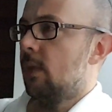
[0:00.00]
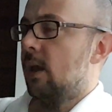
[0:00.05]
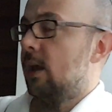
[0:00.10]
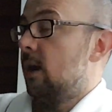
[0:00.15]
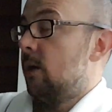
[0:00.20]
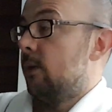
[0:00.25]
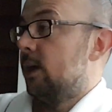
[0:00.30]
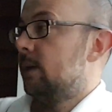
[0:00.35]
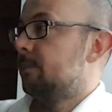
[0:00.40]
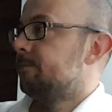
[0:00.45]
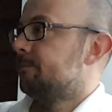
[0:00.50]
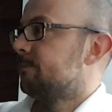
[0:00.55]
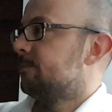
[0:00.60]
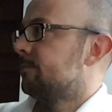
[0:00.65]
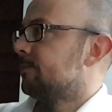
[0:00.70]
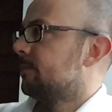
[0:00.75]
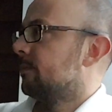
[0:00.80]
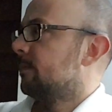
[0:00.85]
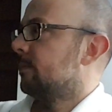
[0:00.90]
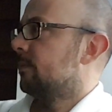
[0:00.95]
Anyway,
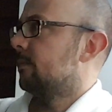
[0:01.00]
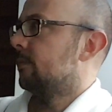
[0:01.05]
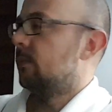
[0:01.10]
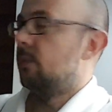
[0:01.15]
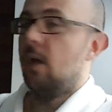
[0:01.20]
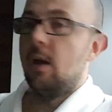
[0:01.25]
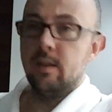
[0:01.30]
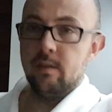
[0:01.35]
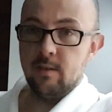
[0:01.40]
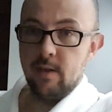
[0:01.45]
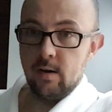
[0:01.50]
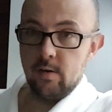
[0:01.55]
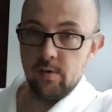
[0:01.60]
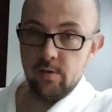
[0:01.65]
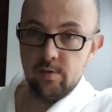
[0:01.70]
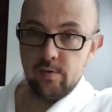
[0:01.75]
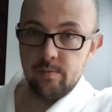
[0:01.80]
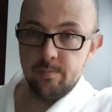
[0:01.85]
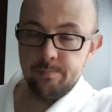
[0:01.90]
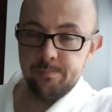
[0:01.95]
night
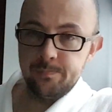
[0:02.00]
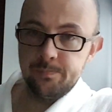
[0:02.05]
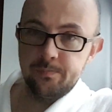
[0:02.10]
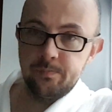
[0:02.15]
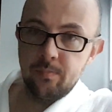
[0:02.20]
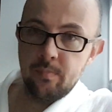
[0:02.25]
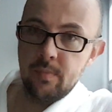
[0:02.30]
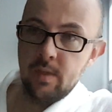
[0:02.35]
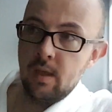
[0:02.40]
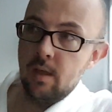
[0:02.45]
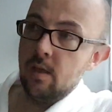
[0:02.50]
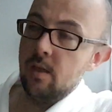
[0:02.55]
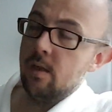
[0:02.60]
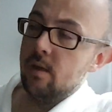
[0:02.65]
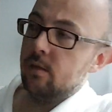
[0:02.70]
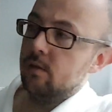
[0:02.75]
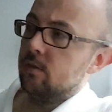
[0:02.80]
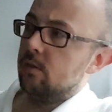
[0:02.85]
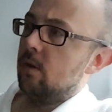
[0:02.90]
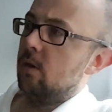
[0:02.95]
terrors.
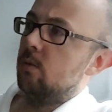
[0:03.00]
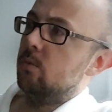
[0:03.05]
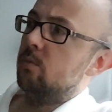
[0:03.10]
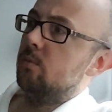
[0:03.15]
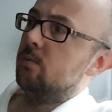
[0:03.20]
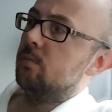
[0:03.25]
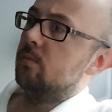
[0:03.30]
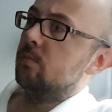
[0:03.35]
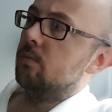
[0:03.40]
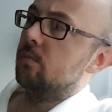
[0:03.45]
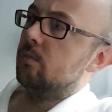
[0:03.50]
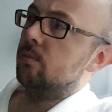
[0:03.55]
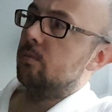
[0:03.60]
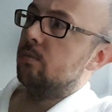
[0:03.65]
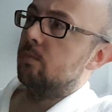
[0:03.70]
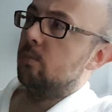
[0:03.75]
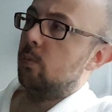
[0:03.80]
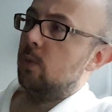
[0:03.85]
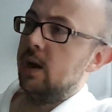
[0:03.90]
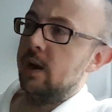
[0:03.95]
So
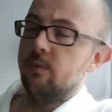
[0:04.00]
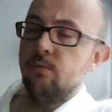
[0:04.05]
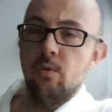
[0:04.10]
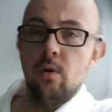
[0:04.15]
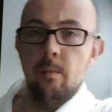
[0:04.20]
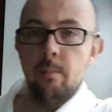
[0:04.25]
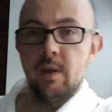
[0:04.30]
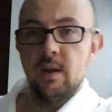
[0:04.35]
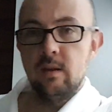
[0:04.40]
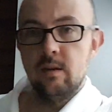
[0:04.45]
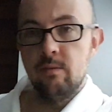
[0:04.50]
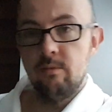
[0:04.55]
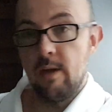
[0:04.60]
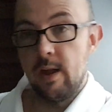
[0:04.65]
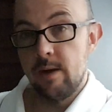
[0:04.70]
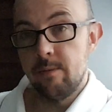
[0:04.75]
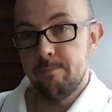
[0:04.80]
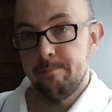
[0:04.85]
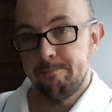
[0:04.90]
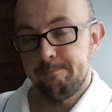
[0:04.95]
whenever I'm at an
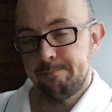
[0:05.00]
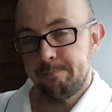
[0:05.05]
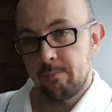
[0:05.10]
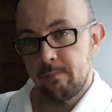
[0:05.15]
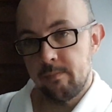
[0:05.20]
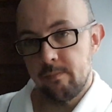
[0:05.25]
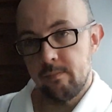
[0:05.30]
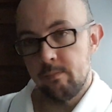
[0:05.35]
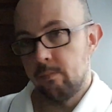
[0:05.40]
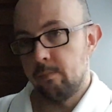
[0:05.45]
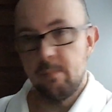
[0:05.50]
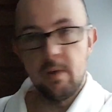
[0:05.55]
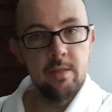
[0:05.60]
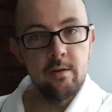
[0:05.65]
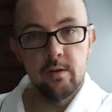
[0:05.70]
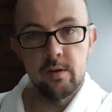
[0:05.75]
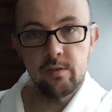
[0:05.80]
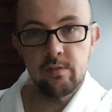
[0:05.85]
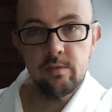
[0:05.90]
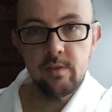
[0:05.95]
event,
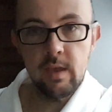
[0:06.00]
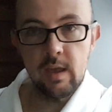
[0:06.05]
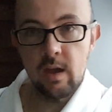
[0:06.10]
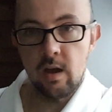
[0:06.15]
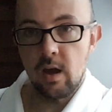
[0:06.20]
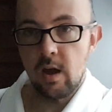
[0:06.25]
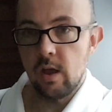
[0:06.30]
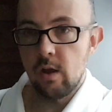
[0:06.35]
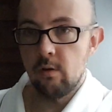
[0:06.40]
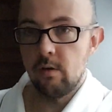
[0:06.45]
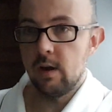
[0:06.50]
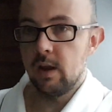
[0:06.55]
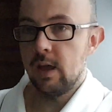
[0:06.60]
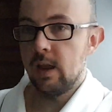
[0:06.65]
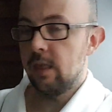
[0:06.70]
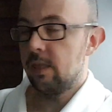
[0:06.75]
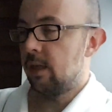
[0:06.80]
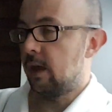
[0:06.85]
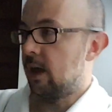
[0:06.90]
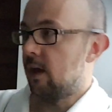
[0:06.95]
whether it's TI or
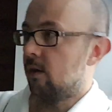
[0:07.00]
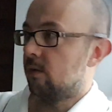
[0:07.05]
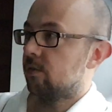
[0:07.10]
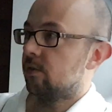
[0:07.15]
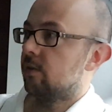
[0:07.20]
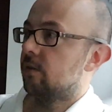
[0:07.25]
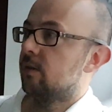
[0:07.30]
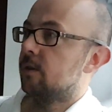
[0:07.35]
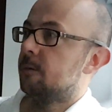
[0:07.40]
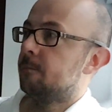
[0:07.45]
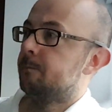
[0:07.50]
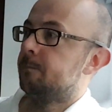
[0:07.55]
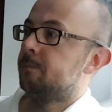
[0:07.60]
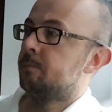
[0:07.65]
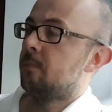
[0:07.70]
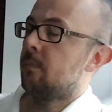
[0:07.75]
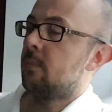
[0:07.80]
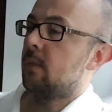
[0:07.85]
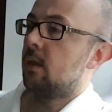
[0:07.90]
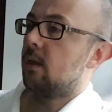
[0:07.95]
anything else,
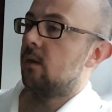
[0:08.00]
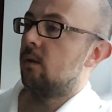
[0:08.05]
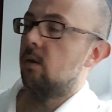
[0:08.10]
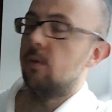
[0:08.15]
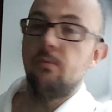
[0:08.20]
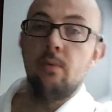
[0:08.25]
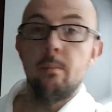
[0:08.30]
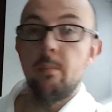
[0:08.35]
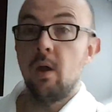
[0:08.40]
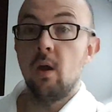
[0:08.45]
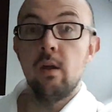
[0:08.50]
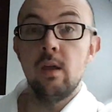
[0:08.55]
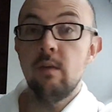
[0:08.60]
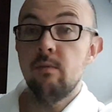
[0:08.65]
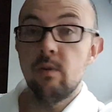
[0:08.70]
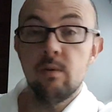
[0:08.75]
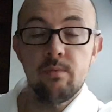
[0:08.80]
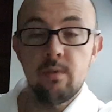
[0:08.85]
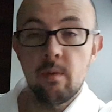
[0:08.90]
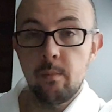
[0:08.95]

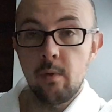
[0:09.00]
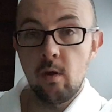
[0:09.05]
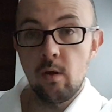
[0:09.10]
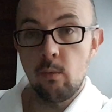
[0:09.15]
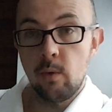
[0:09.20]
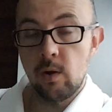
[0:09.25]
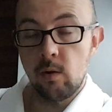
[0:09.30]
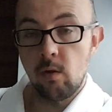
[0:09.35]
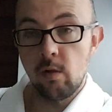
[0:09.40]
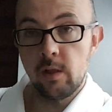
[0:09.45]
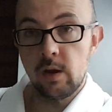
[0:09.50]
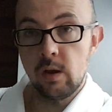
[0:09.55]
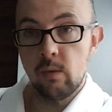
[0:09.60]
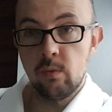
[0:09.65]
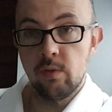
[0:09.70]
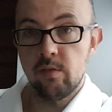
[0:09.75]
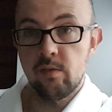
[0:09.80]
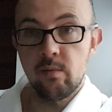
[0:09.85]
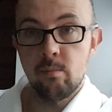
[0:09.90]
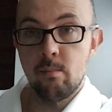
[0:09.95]
even if I'm going away on holiday
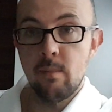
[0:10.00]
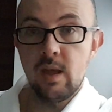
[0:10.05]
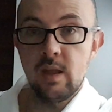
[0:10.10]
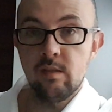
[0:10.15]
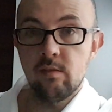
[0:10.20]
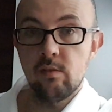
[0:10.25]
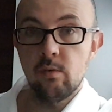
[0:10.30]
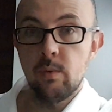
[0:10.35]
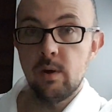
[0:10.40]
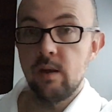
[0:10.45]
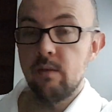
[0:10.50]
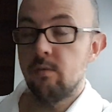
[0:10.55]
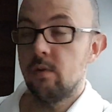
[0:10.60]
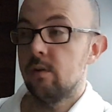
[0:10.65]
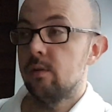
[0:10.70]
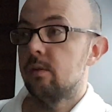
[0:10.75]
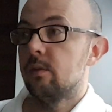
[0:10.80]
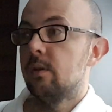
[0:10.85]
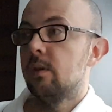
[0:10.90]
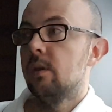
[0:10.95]
with some mates or whatever,